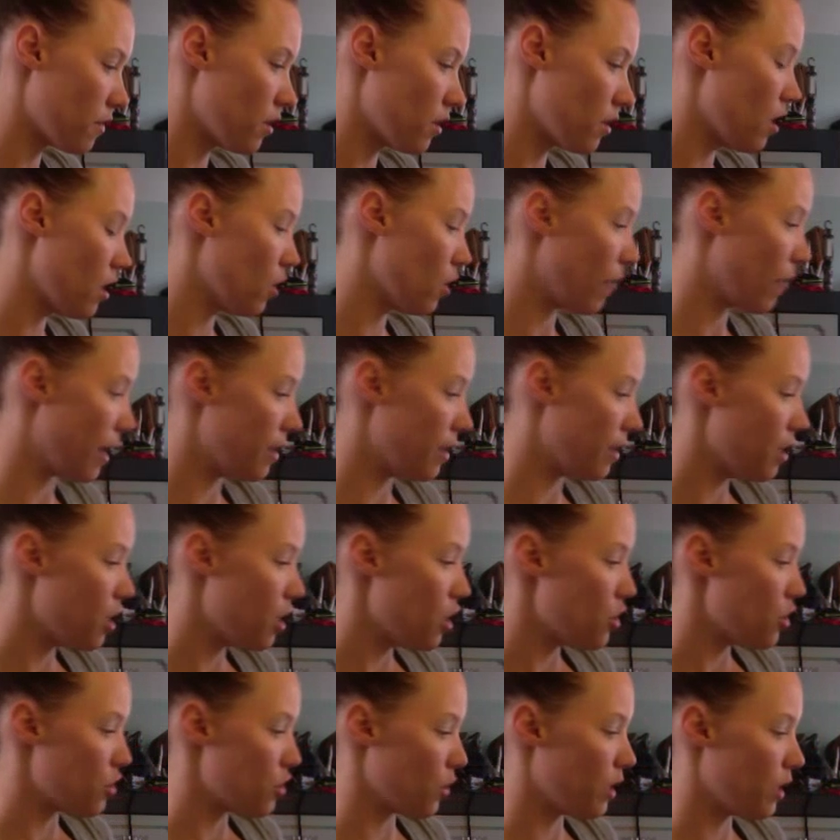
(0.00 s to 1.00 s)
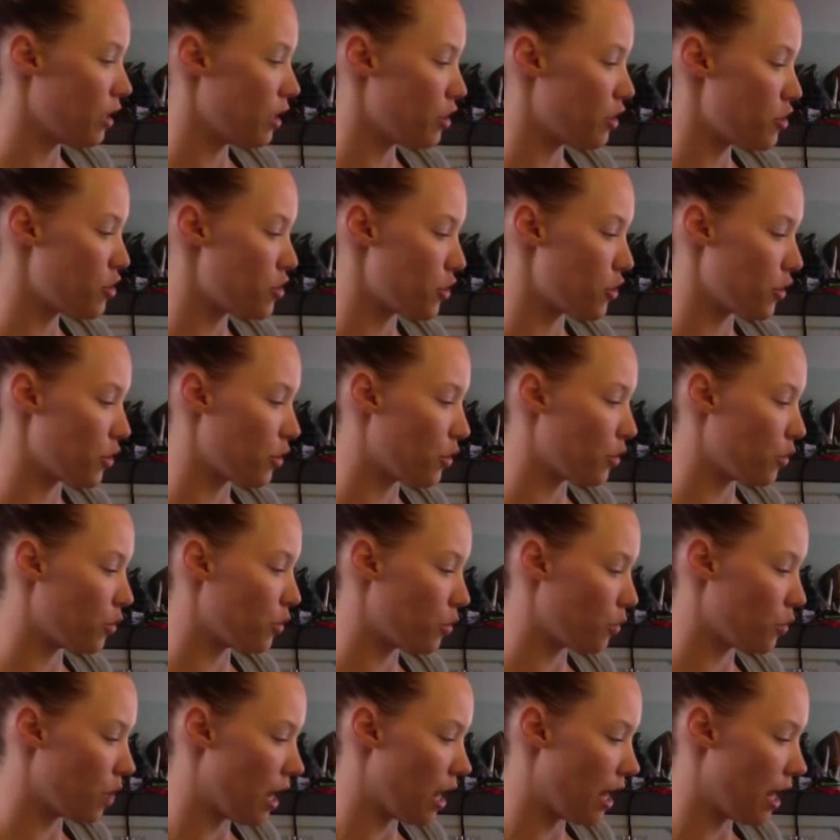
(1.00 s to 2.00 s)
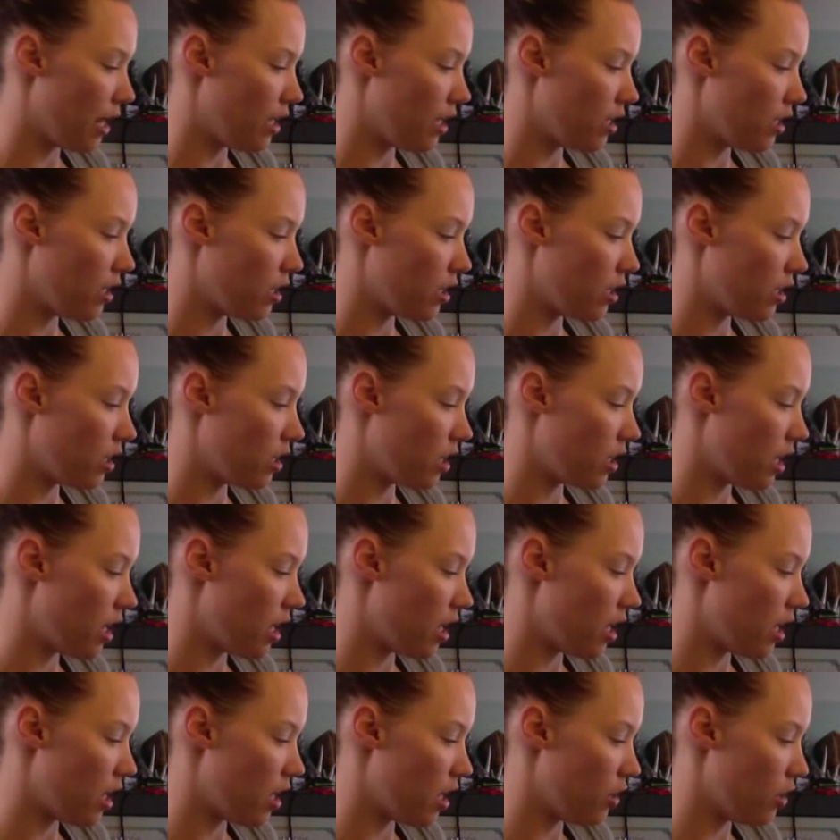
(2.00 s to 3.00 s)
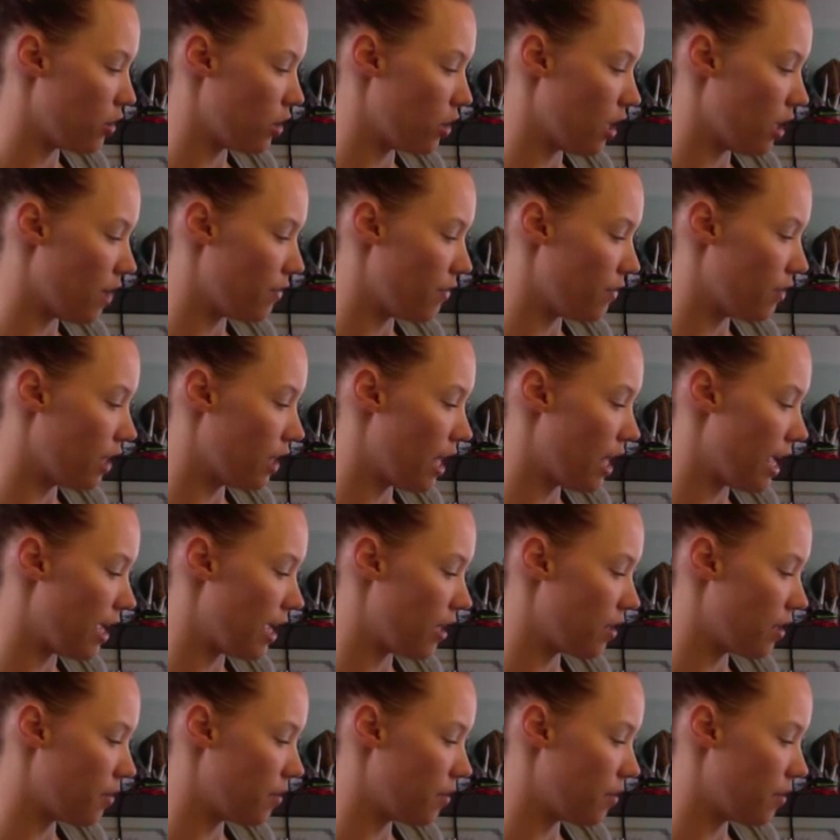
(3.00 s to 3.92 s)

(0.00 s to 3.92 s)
Okay, so here's your right and your left leg.